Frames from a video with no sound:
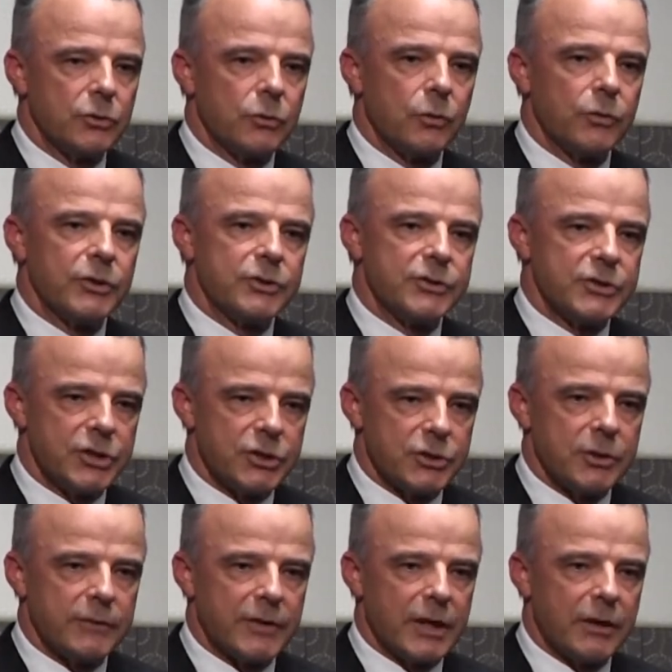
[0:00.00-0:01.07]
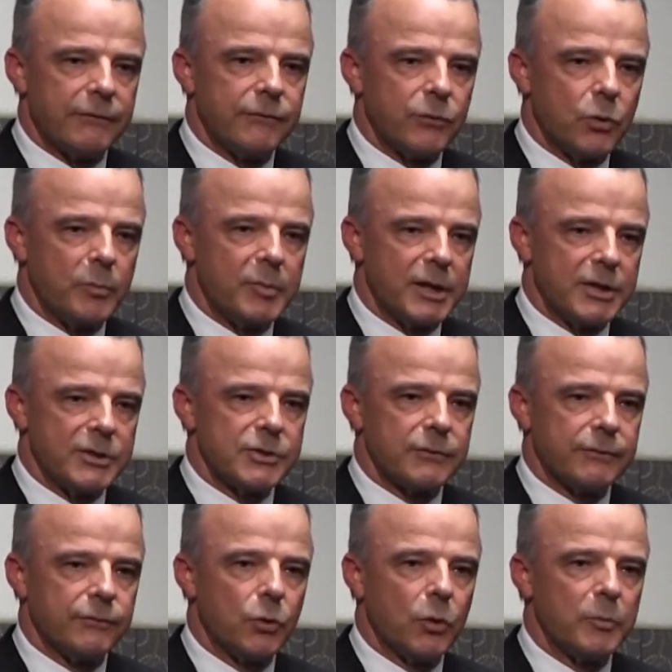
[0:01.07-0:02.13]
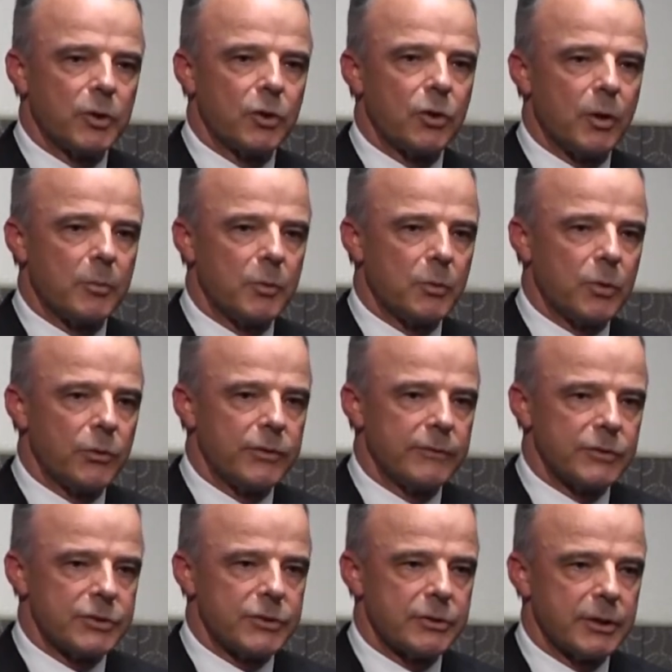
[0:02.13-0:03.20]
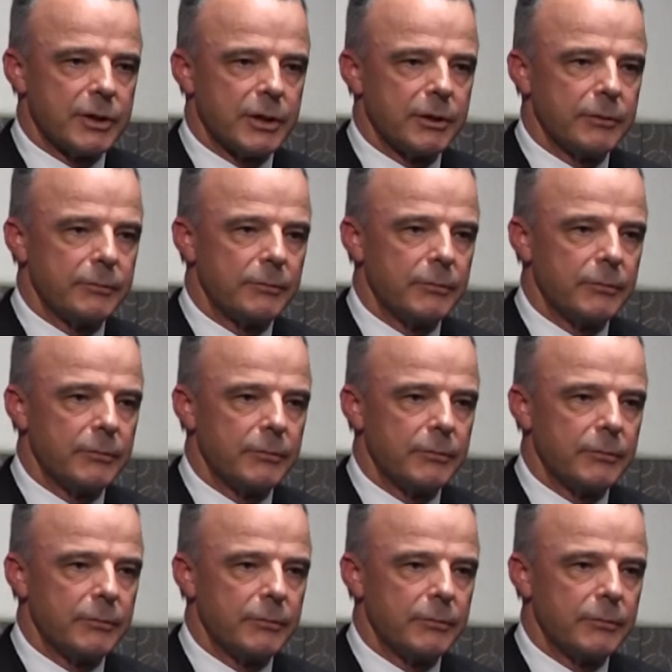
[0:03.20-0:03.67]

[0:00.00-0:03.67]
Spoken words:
or the decision of our forebears to form the Commonwealth of Australia.